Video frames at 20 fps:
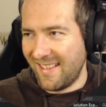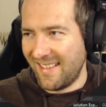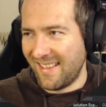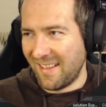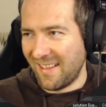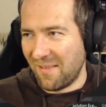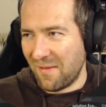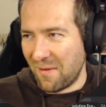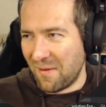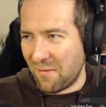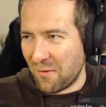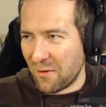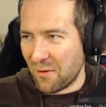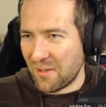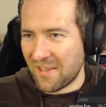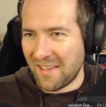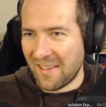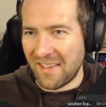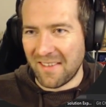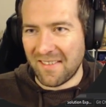than
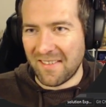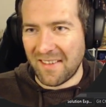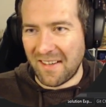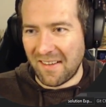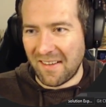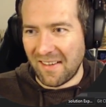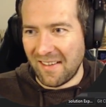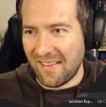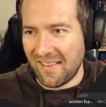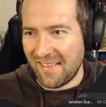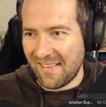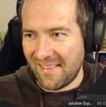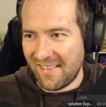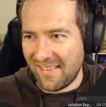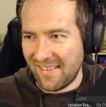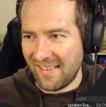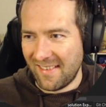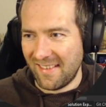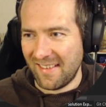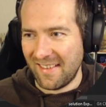reversing the entire list.
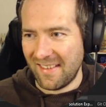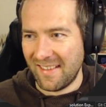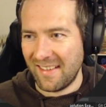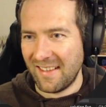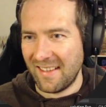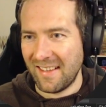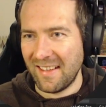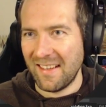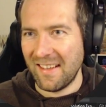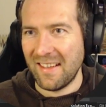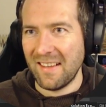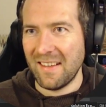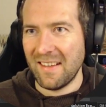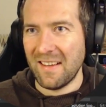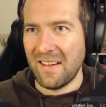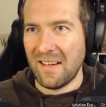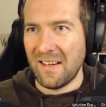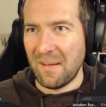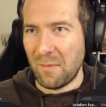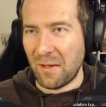
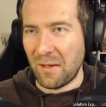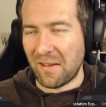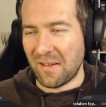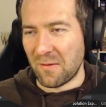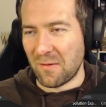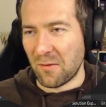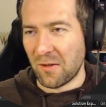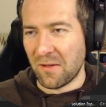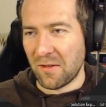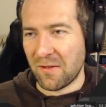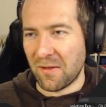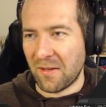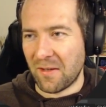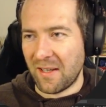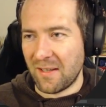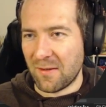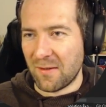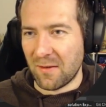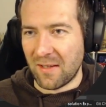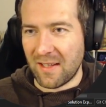But this works.
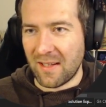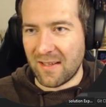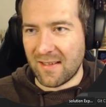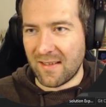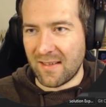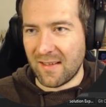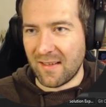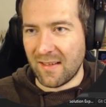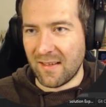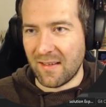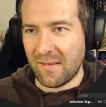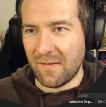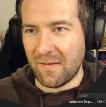Okay, so that's the